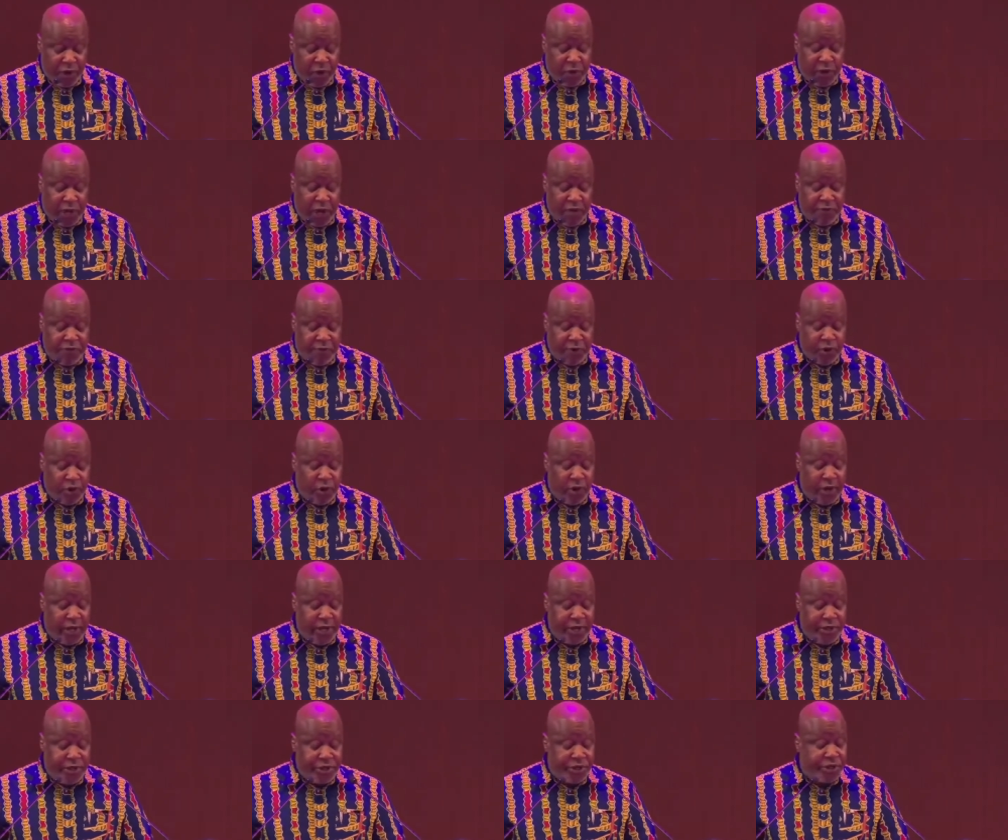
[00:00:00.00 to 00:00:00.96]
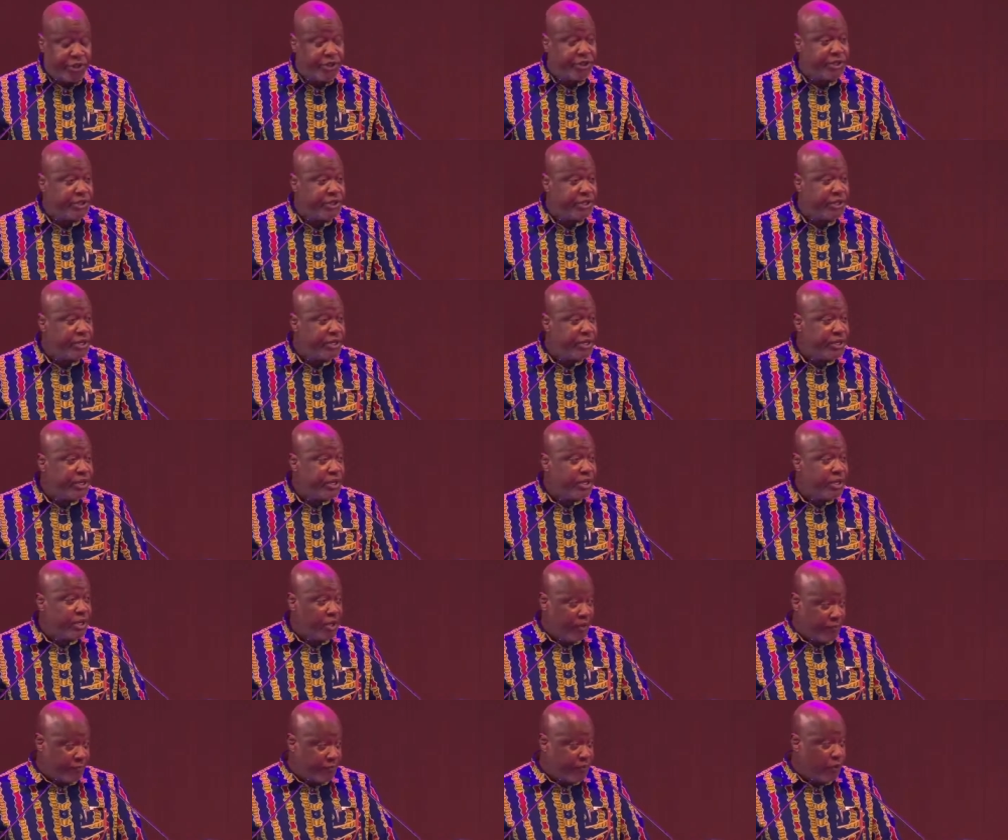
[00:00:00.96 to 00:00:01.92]
you're looking for knowledge,
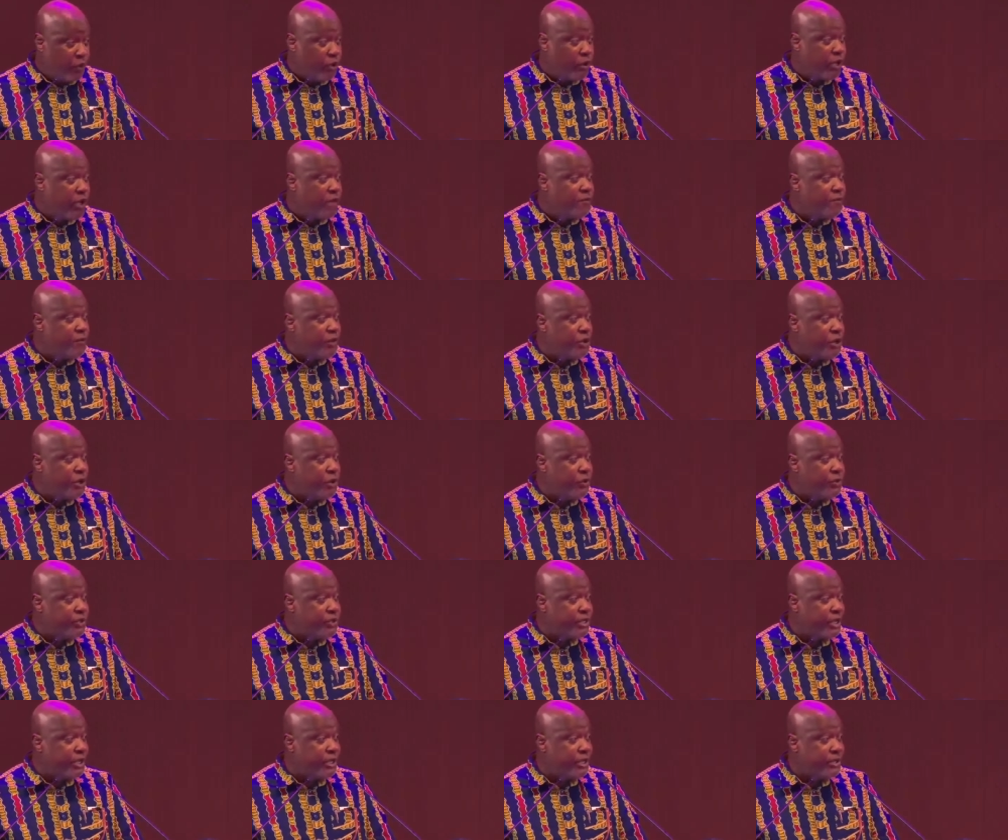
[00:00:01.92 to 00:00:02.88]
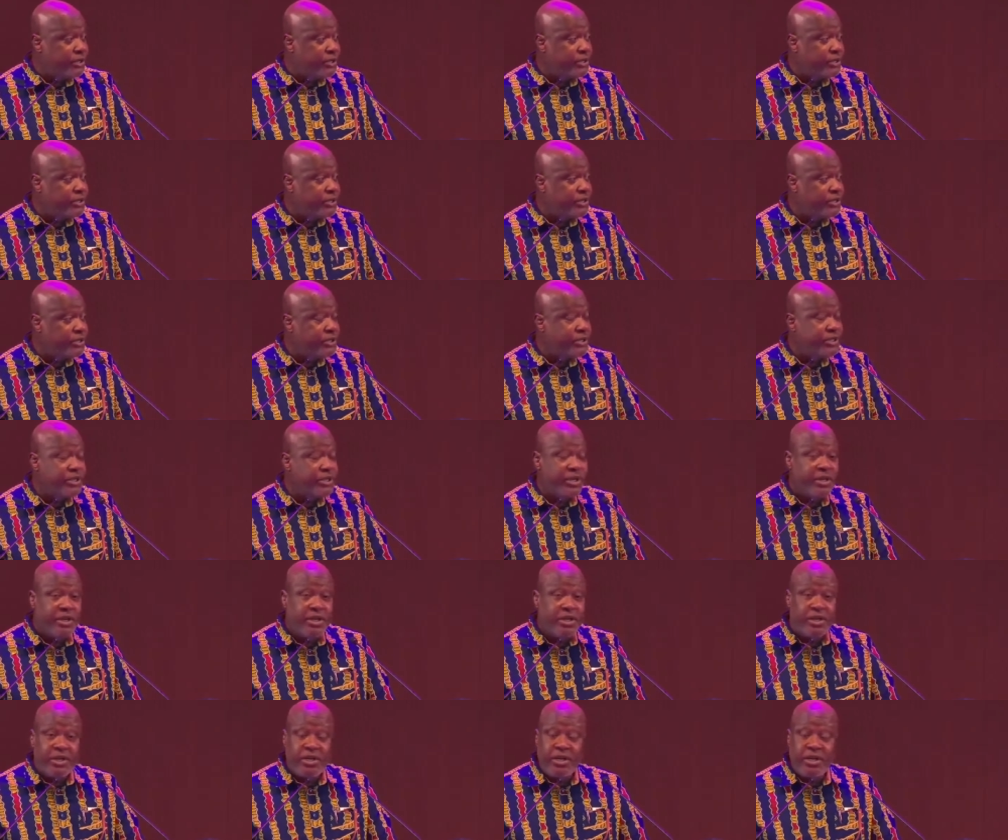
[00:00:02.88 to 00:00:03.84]
if you're looking for new skills,
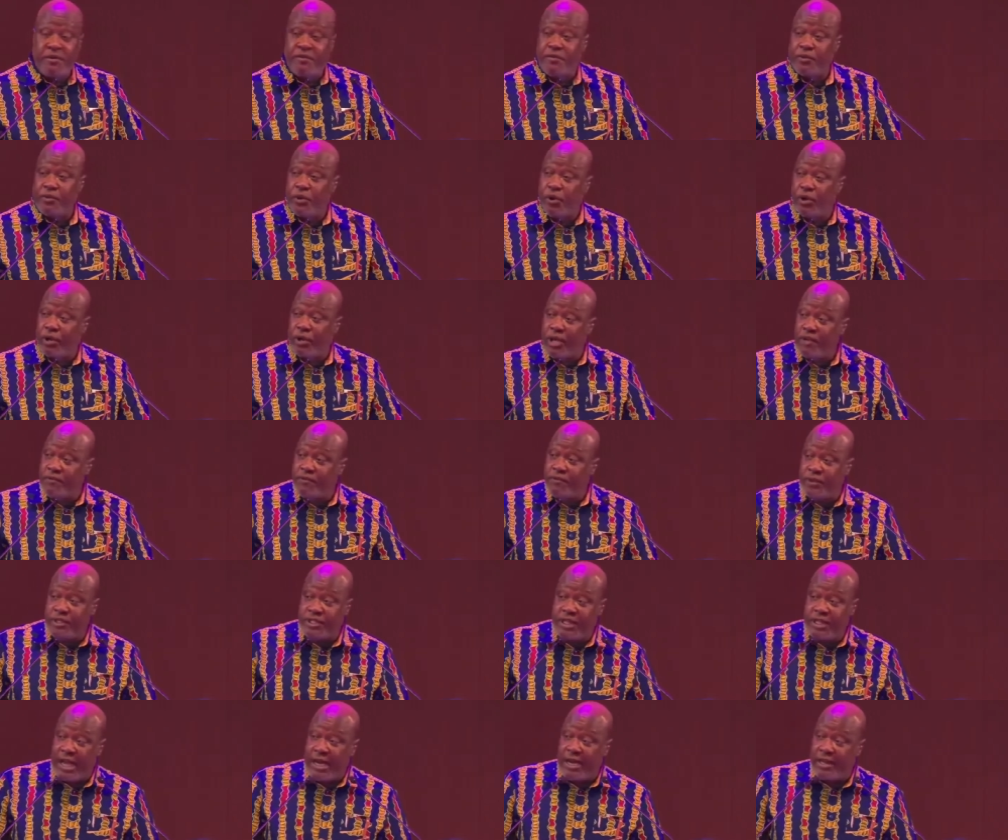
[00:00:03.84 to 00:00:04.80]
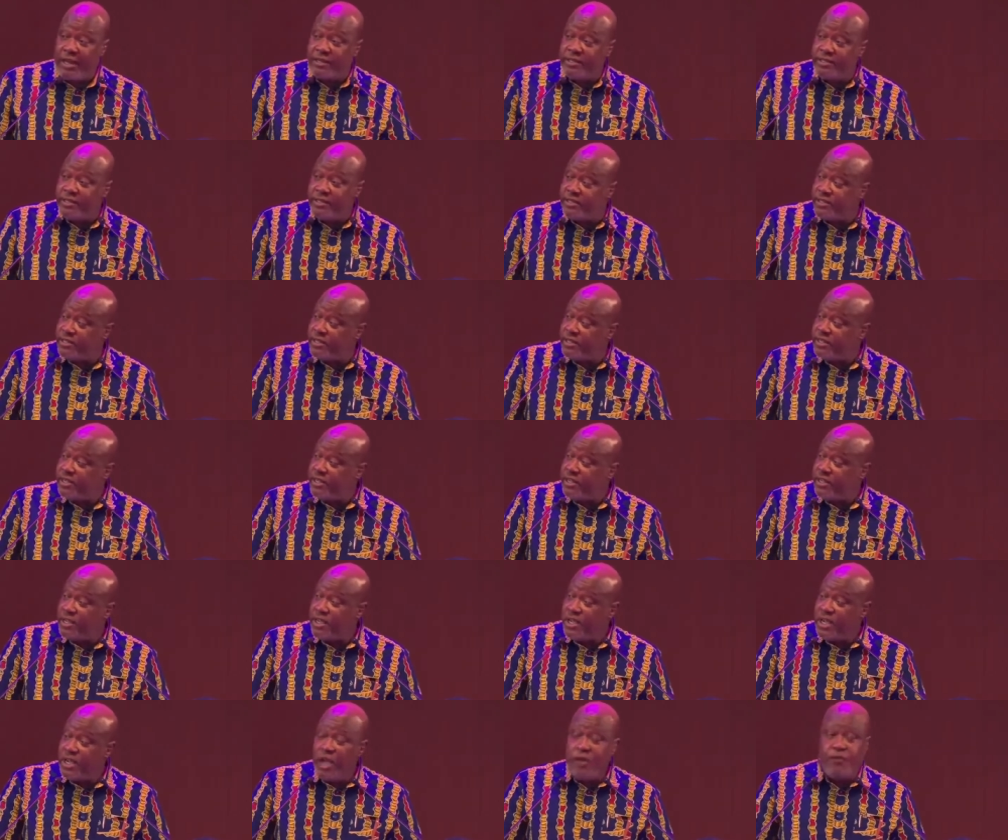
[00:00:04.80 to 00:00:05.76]
if you're looking for talent,
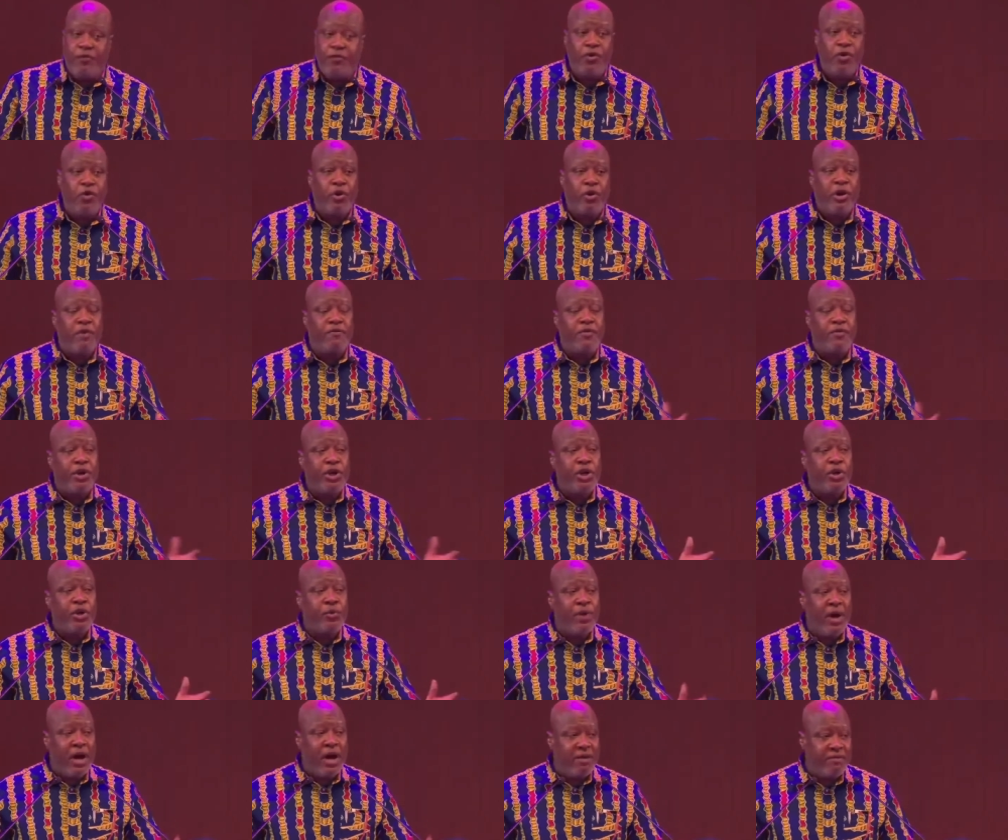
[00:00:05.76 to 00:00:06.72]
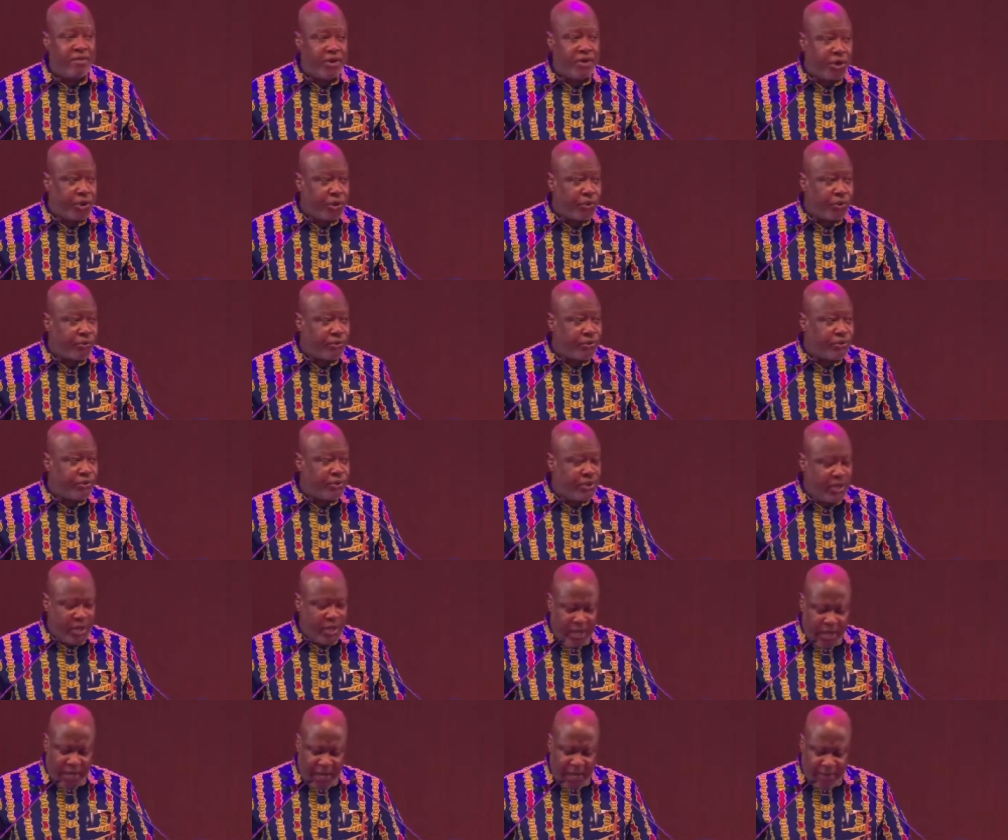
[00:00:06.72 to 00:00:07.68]
if you're looking for new avenues,
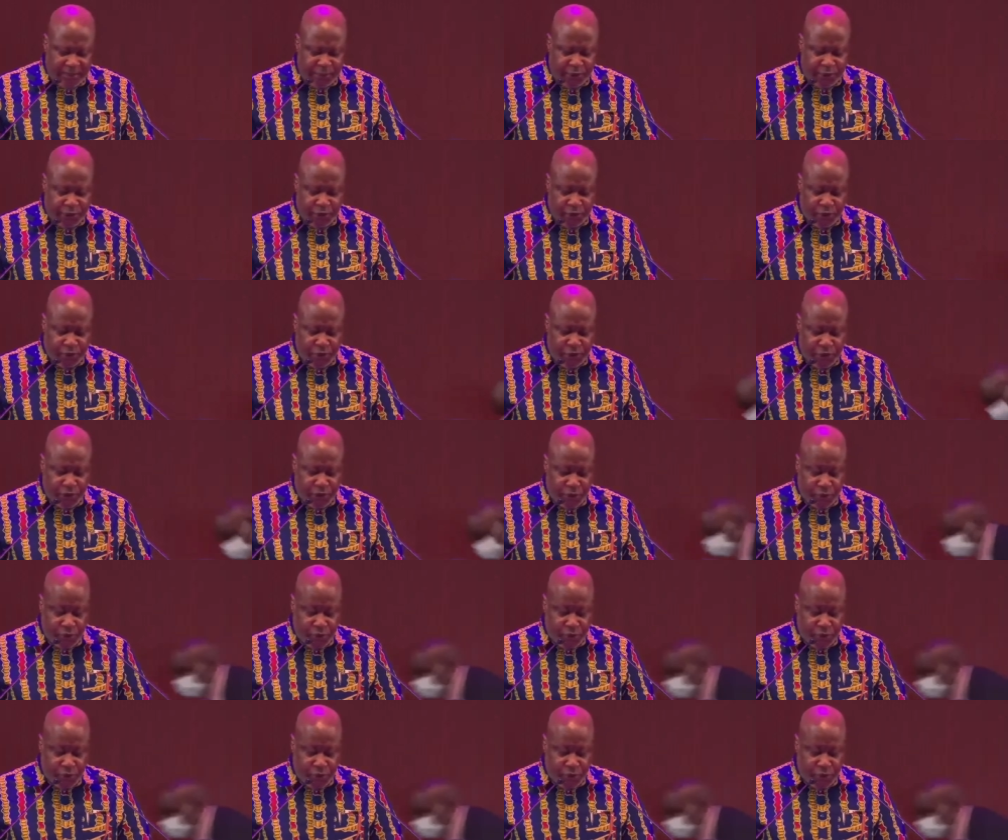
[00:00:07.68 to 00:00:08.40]
I'm sure you